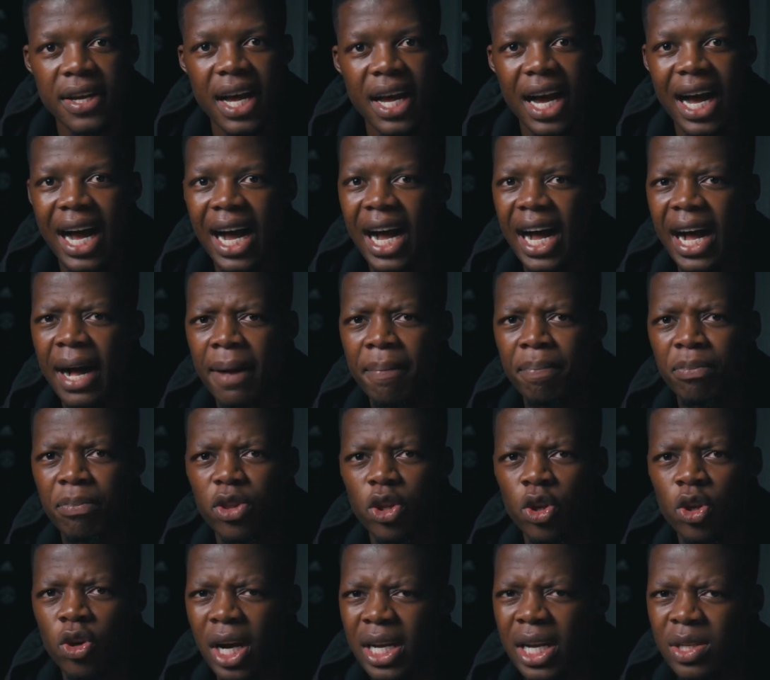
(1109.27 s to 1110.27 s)

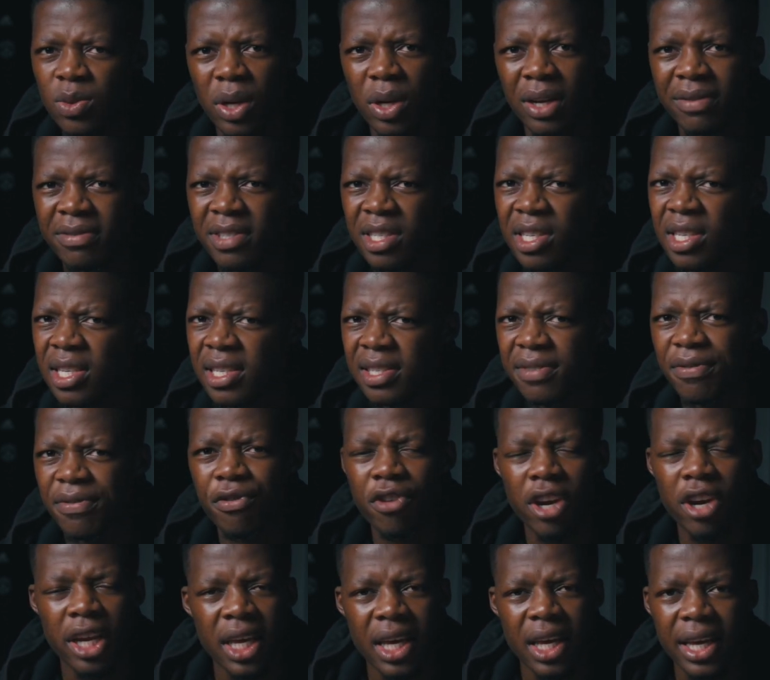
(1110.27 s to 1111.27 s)
You guys will have seen his
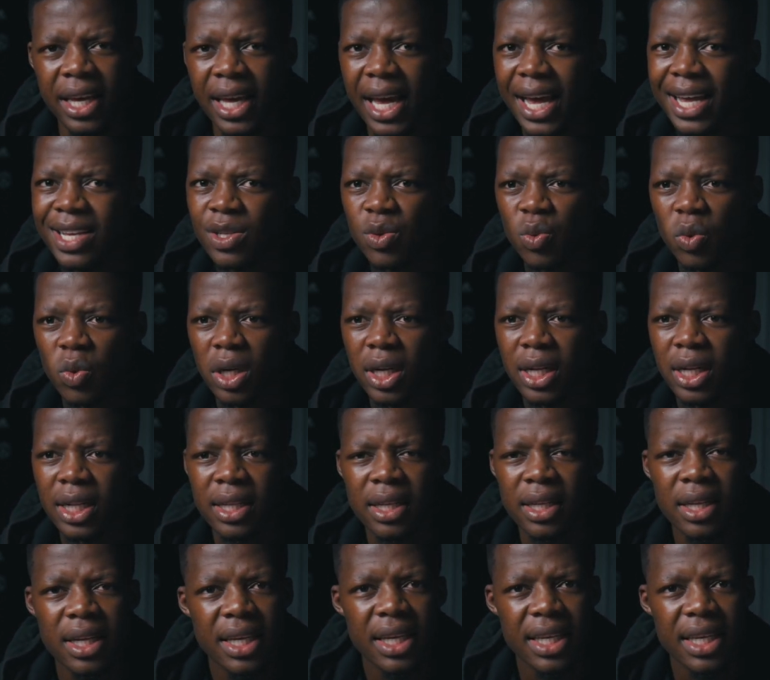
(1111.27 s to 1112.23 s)
free kick as well.